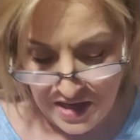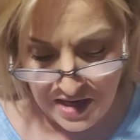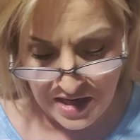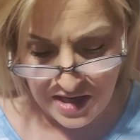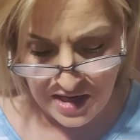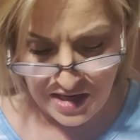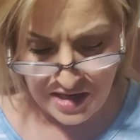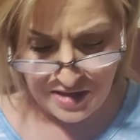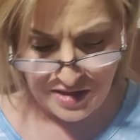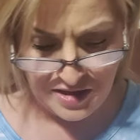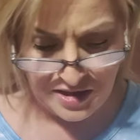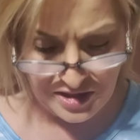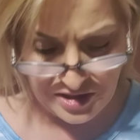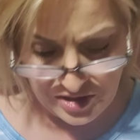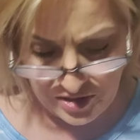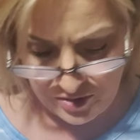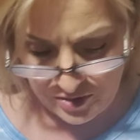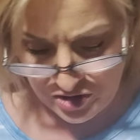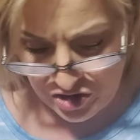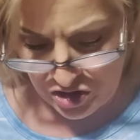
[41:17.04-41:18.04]
And
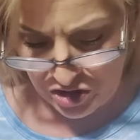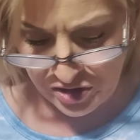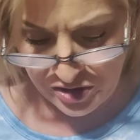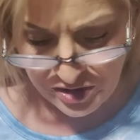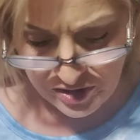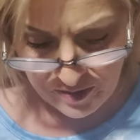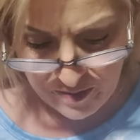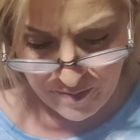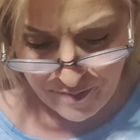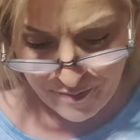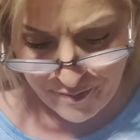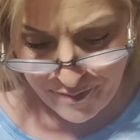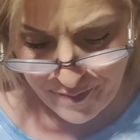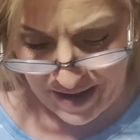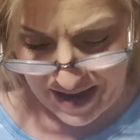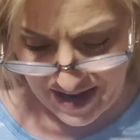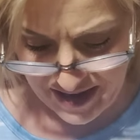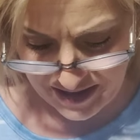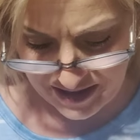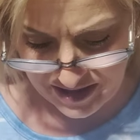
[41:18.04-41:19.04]
these are just
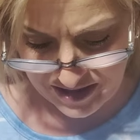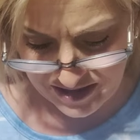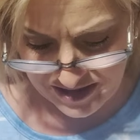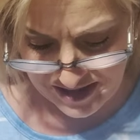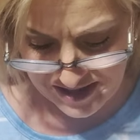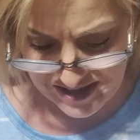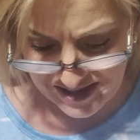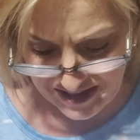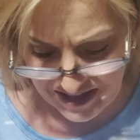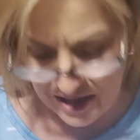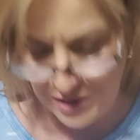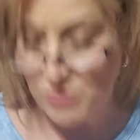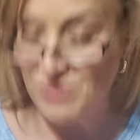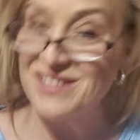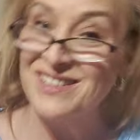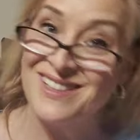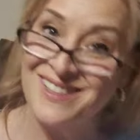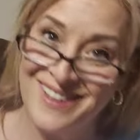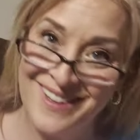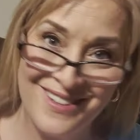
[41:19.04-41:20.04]
backings. This, again,
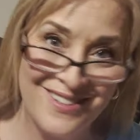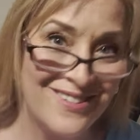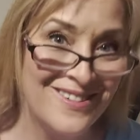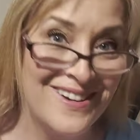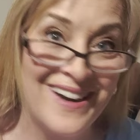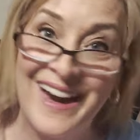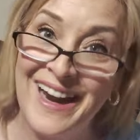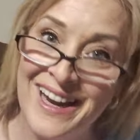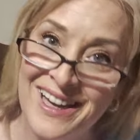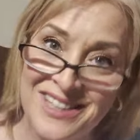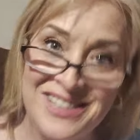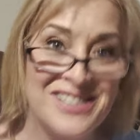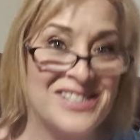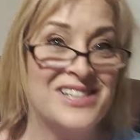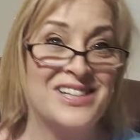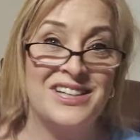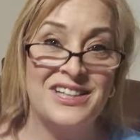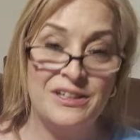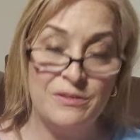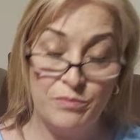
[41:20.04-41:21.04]
was another
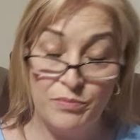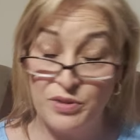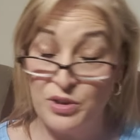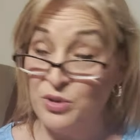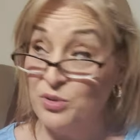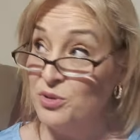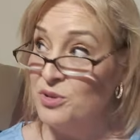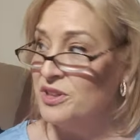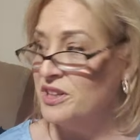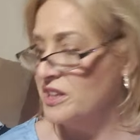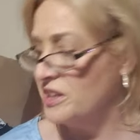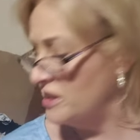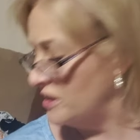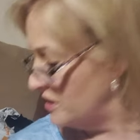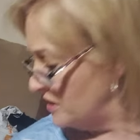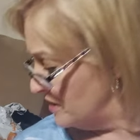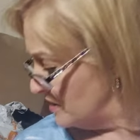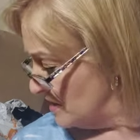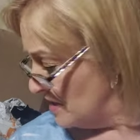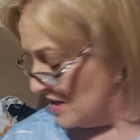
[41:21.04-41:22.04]
Ashton
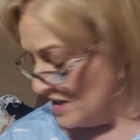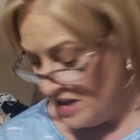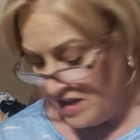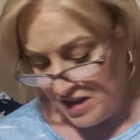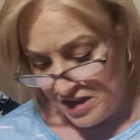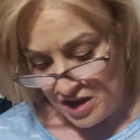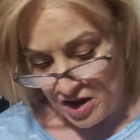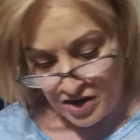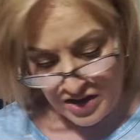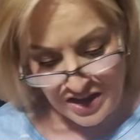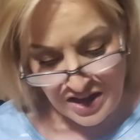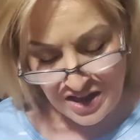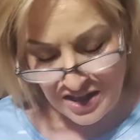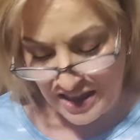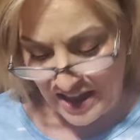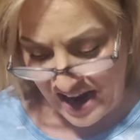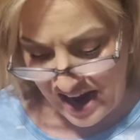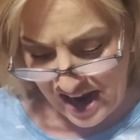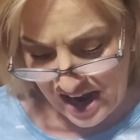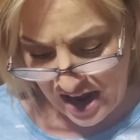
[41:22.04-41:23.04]
Beauty
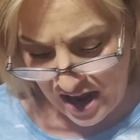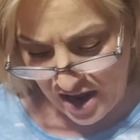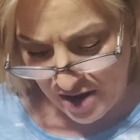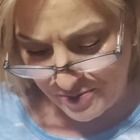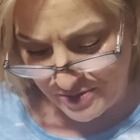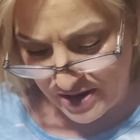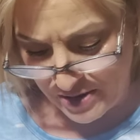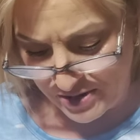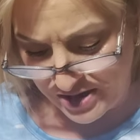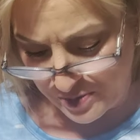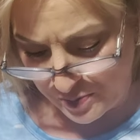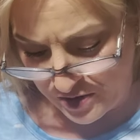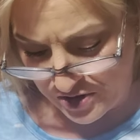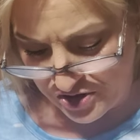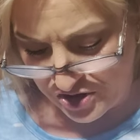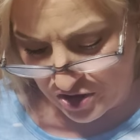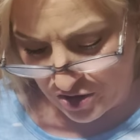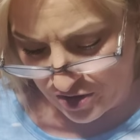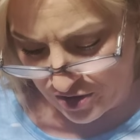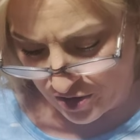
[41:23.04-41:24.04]
collab that was
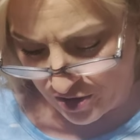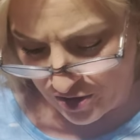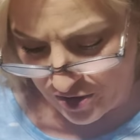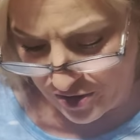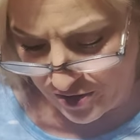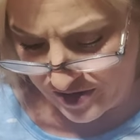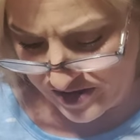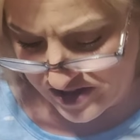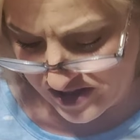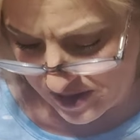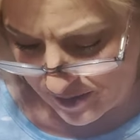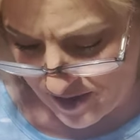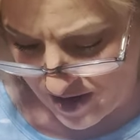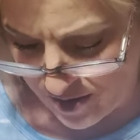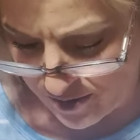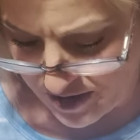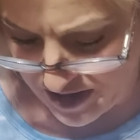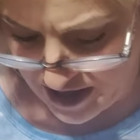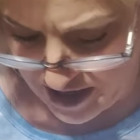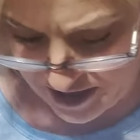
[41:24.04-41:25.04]
supposed to go to her, and
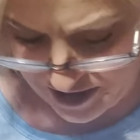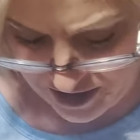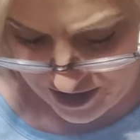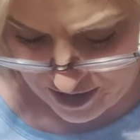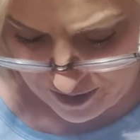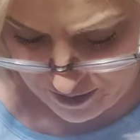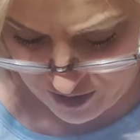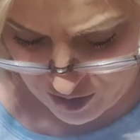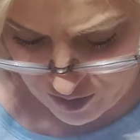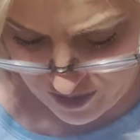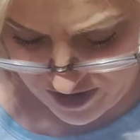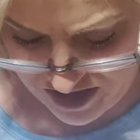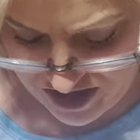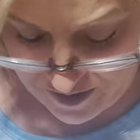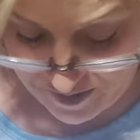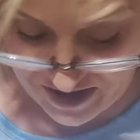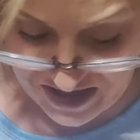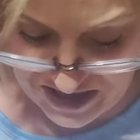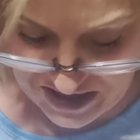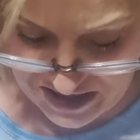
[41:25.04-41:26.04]
somehow it ended up going
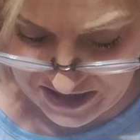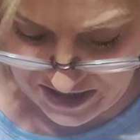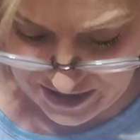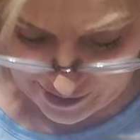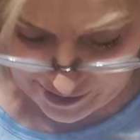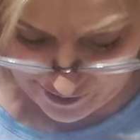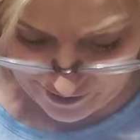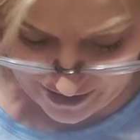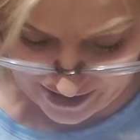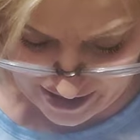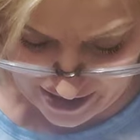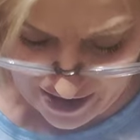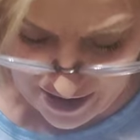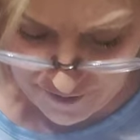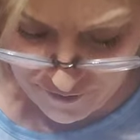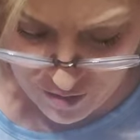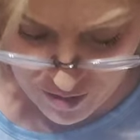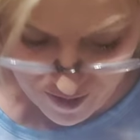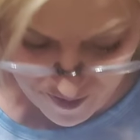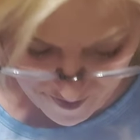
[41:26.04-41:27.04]
to me. I already
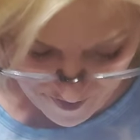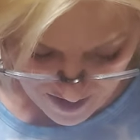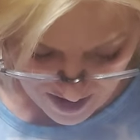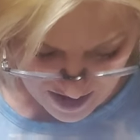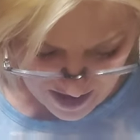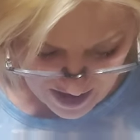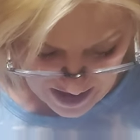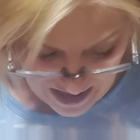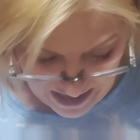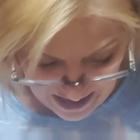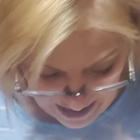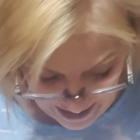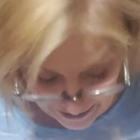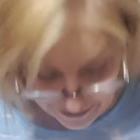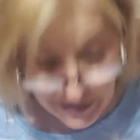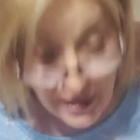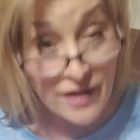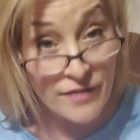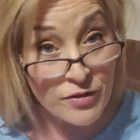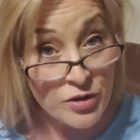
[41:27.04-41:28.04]
have them.
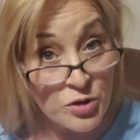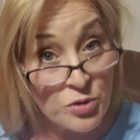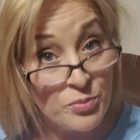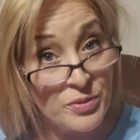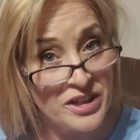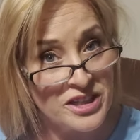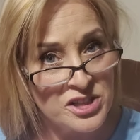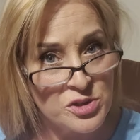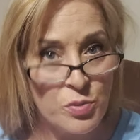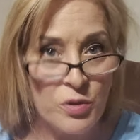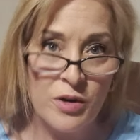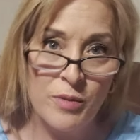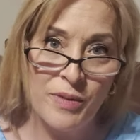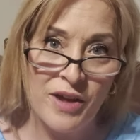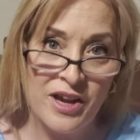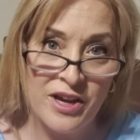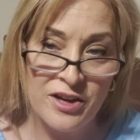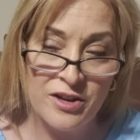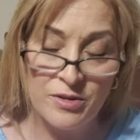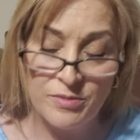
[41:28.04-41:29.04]
I love them. I swear
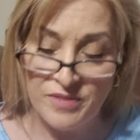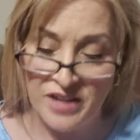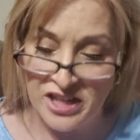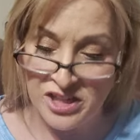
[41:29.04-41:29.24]
by them.